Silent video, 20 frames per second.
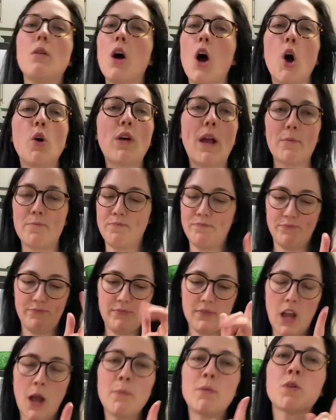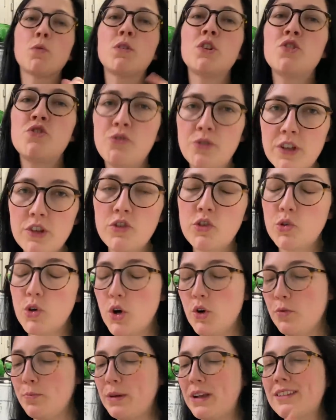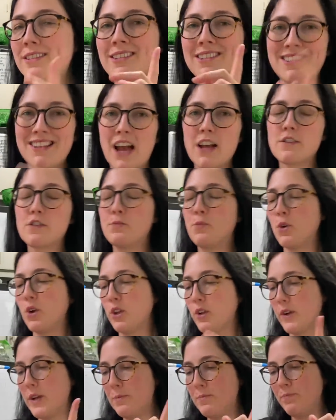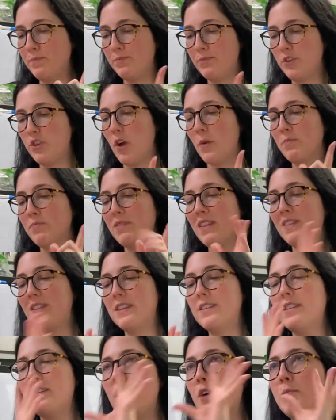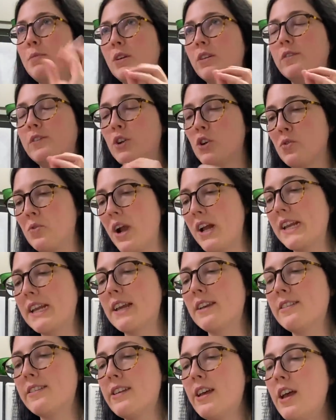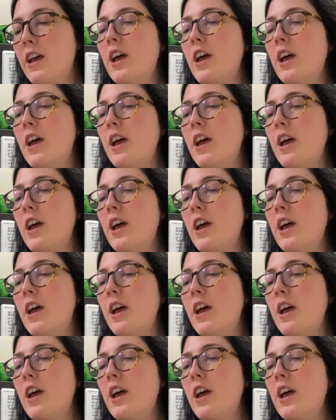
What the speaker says: Okay, I'm going to read you this quote because it's not spoilery. So, this is how beautiful her writing is.